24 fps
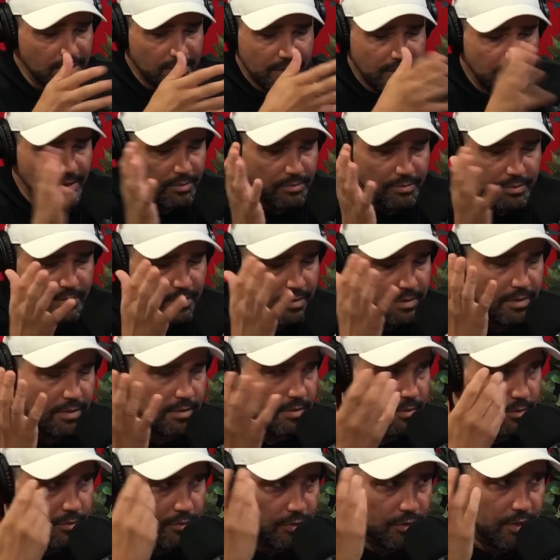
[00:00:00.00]
You know,
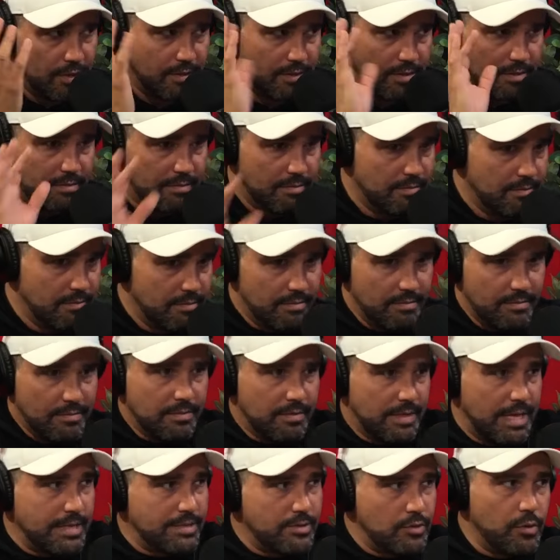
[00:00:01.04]
you shouldn't,
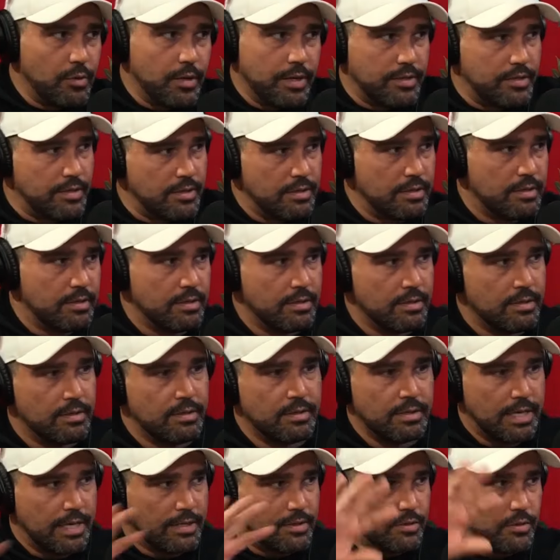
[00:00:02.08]
that's noise.
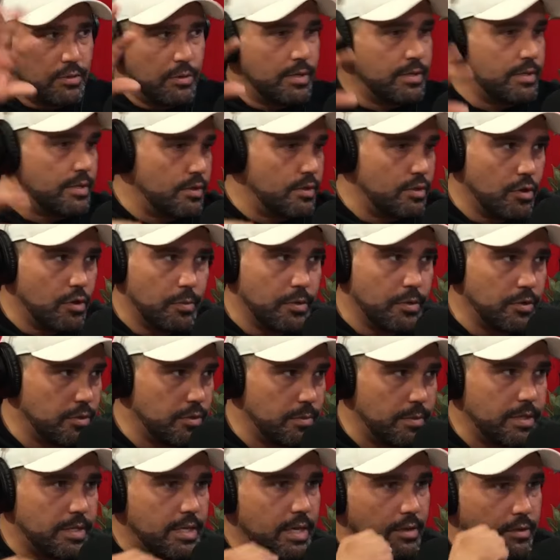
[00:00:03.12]
That's noise, and nobody
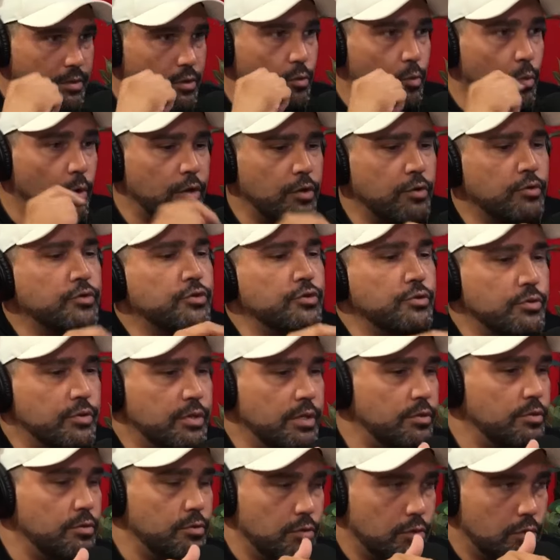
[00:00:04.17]
should be telling you what your
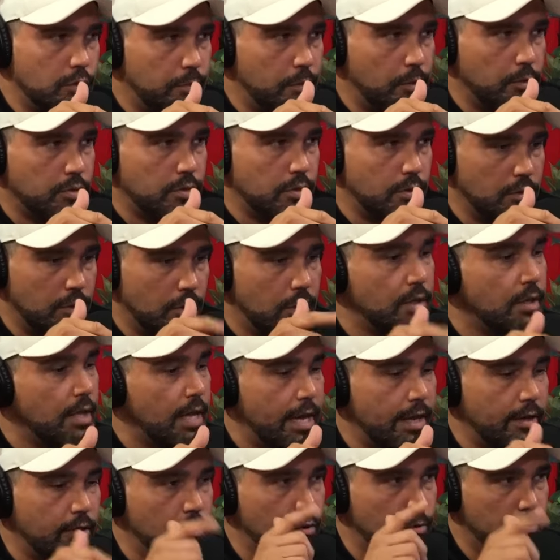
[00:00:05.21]
jiu-jitsu is supposed to look
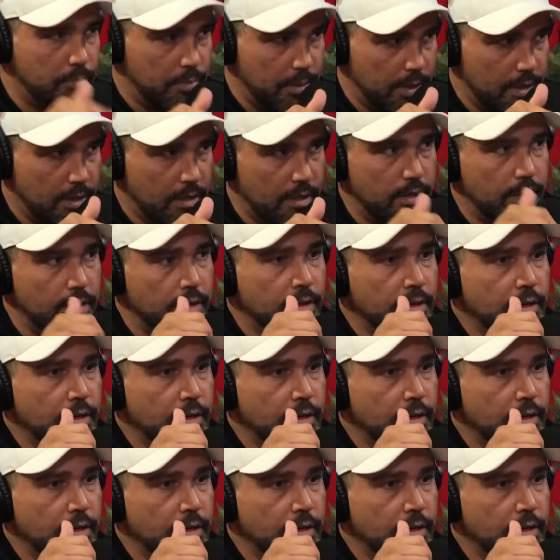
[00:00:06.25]
like or be